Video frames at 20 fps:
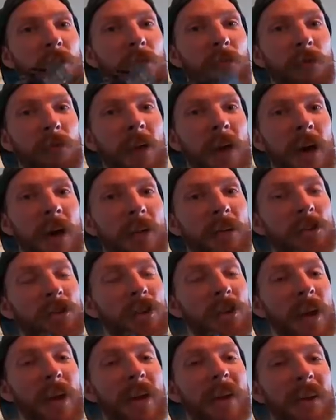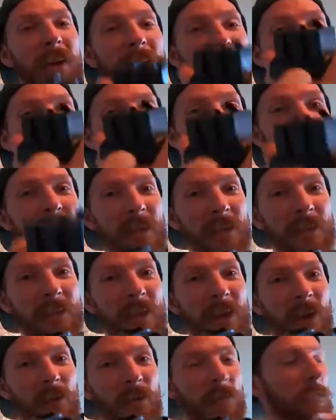the fly. Check this
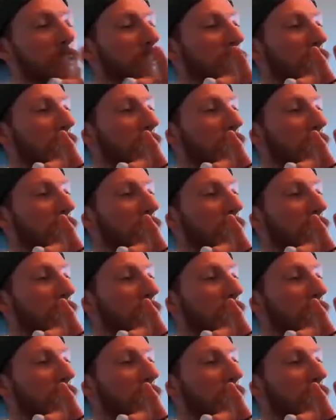out.